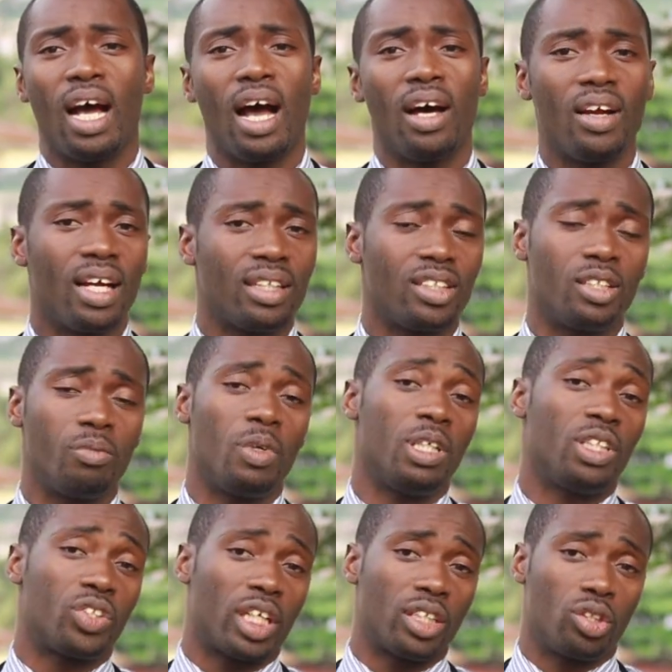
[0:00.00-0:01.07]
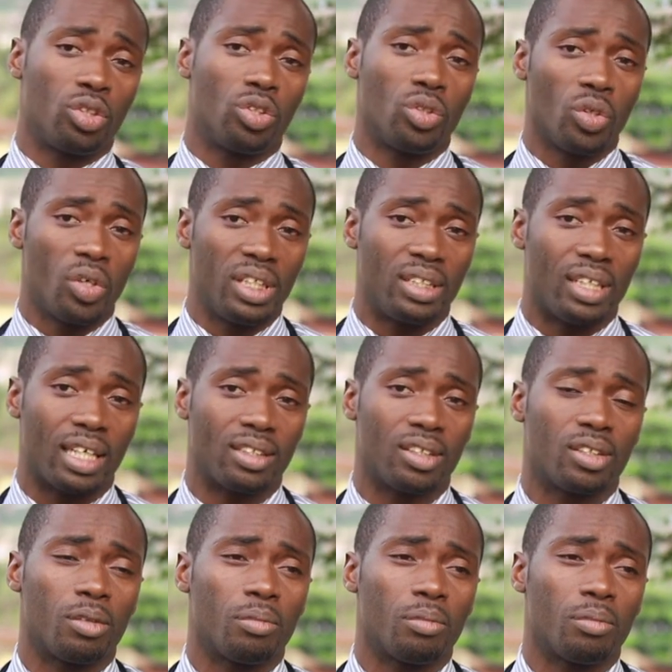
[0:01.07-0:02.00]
Another thing may interest you to know is that